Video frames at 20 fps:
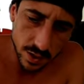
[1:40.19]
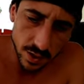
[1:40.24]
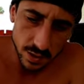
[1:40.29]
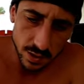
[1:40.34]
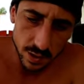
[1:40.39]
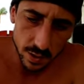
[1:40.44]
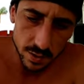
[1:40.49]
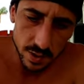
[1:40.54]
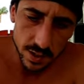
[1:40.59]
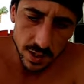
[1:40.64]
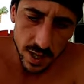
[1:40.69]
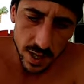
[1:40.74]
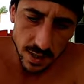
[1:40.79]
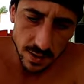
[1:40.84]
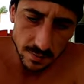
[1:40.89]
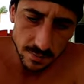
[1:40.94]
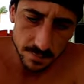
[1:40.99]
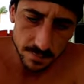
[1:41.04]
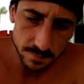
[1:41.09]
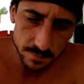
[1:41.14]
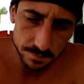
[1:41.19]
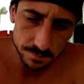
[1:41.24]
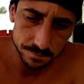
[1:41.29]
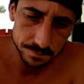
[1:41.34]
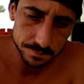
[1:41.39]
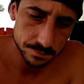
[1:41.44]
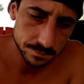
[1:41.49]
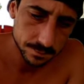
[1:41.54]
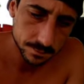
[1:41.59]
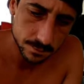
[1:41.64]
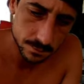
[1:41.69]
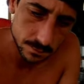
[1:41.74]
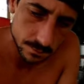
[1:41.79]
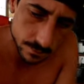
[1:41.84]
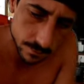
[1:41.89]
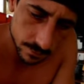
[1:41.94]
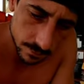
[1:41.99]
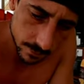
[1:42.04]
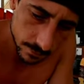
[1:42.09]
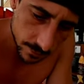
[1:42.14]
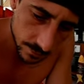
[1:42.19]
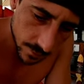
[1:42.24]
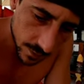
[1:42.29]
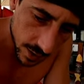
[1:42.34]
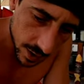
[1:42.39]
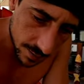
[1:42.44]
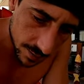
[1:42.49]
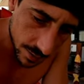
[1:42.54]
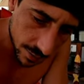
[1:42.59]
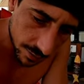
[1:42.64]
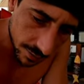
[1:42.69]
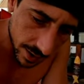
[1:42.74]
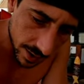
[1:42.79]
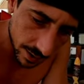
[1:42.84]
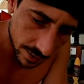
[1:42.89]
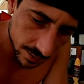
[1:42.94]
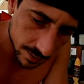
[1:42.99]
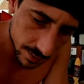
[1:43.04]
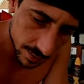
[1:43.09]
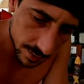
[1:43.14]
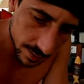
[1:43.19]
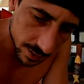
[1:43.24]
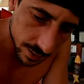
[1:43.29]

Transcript: We need thirty-eight. Come on, man.